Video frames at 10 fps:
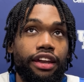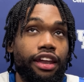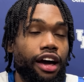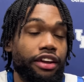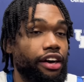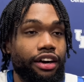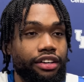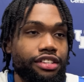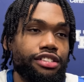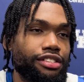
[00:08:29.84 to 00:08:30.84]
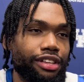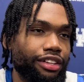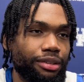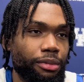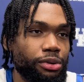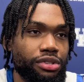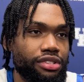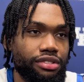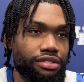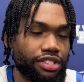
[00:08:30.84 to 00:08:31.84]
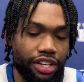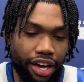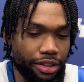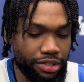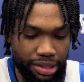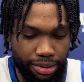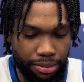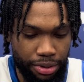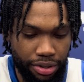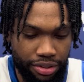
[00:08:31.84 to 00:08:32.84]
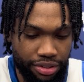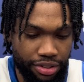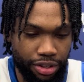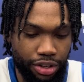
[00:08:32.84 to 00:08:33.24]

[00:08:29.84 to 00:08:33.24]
Nah. This is like the most together team I've been on,